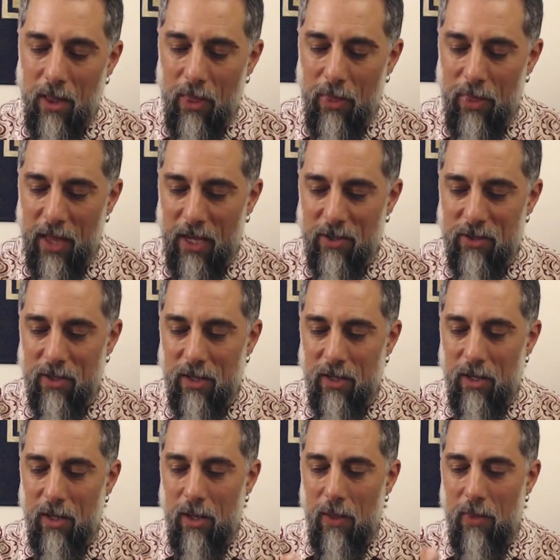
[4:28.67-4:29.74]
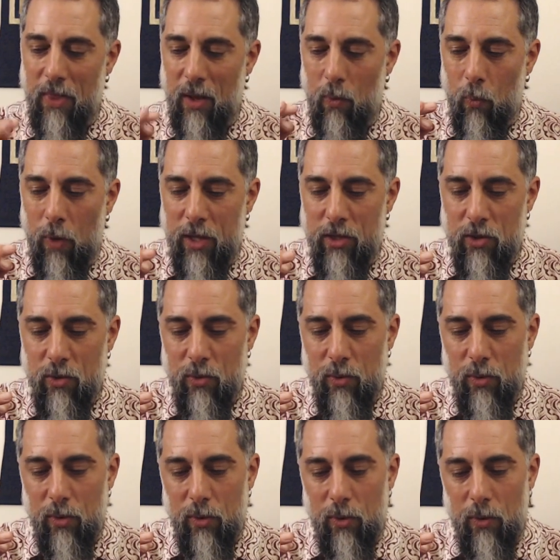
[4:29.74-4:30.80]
That when you